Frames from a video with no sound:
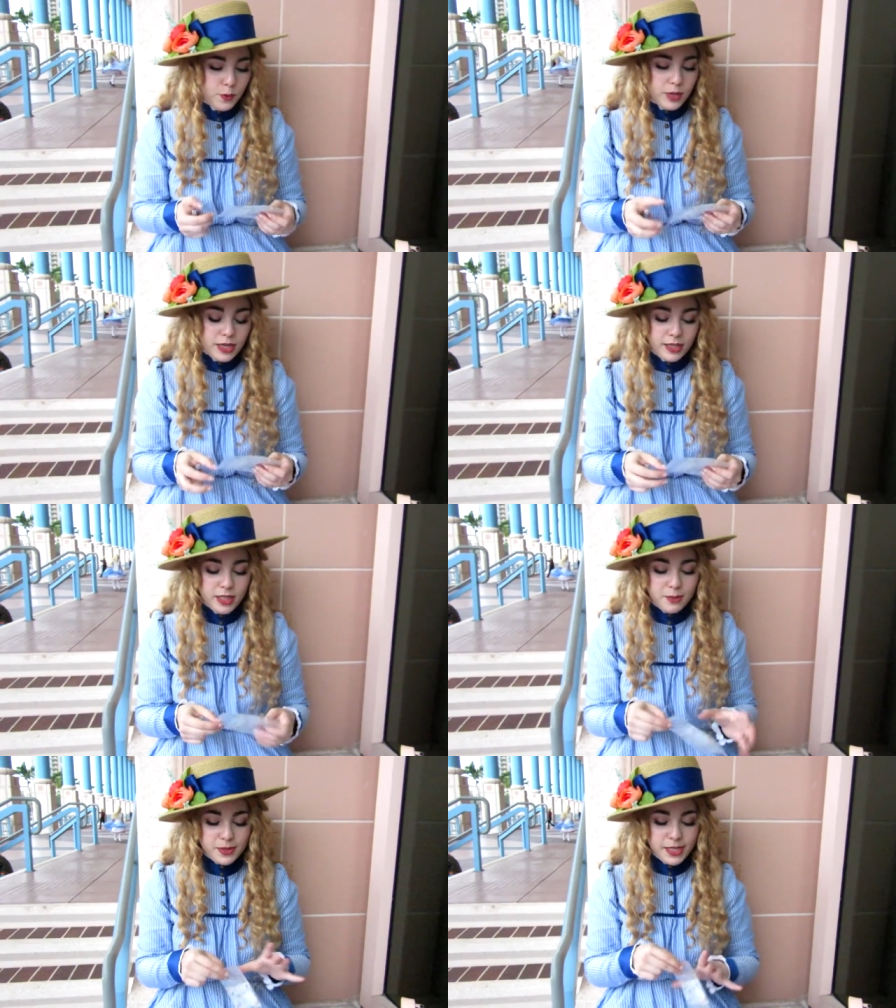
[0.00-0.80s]
Uniquely
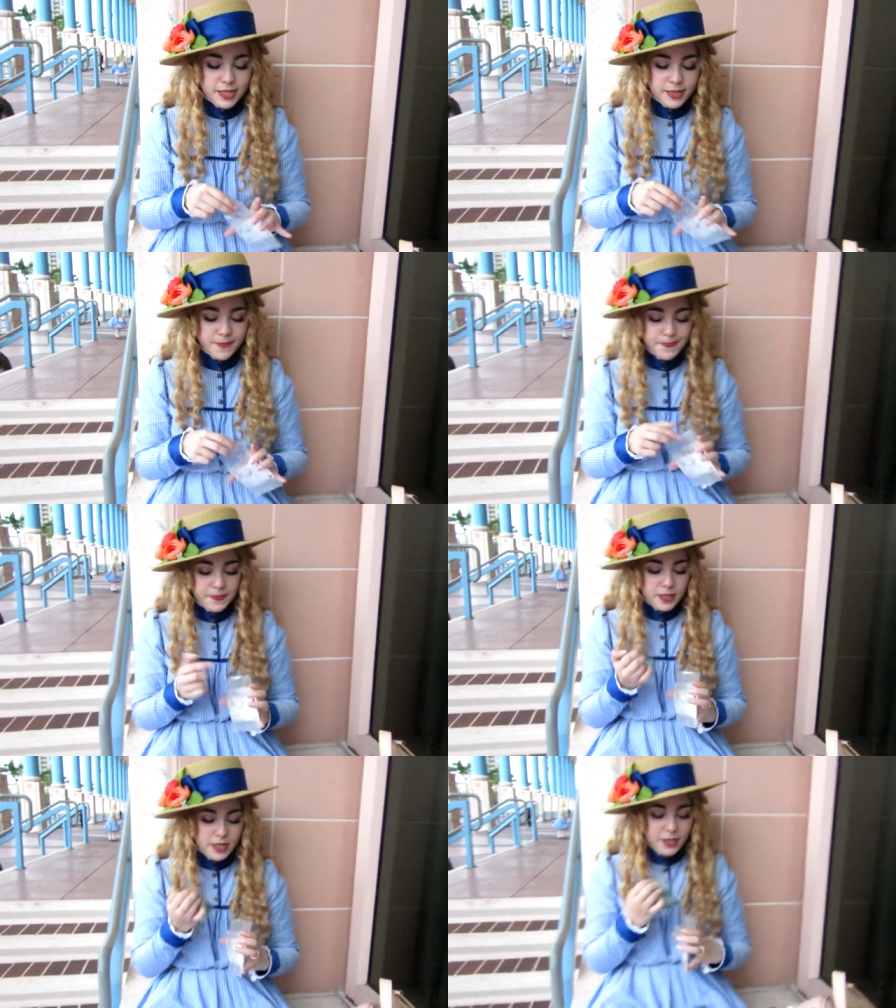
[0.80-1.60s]
double-sided.
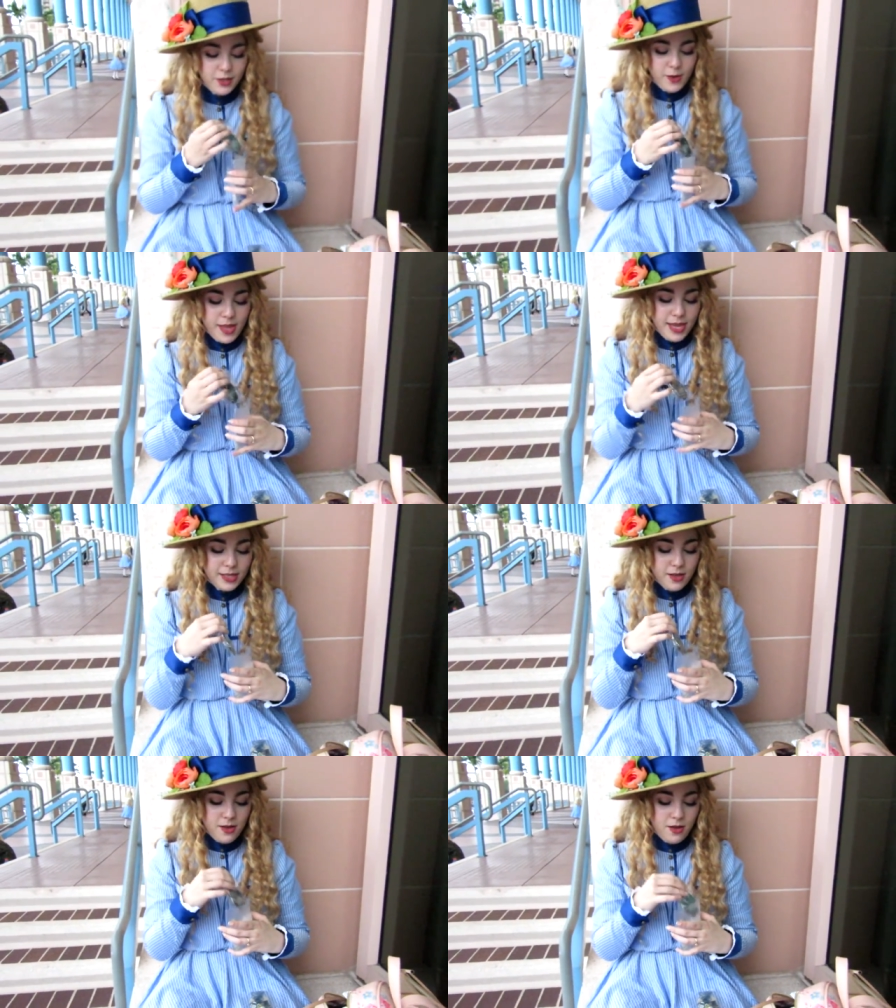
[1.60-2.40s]
Mm-hmm. So that's
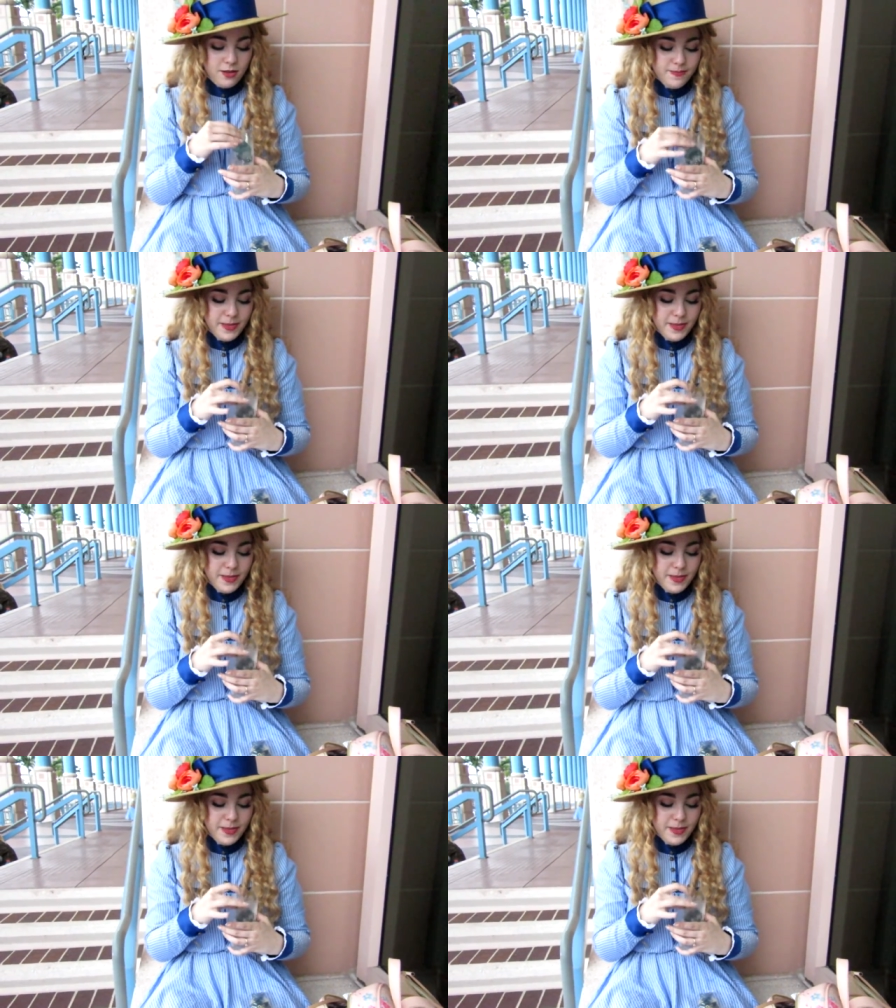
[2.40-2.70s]
the haul.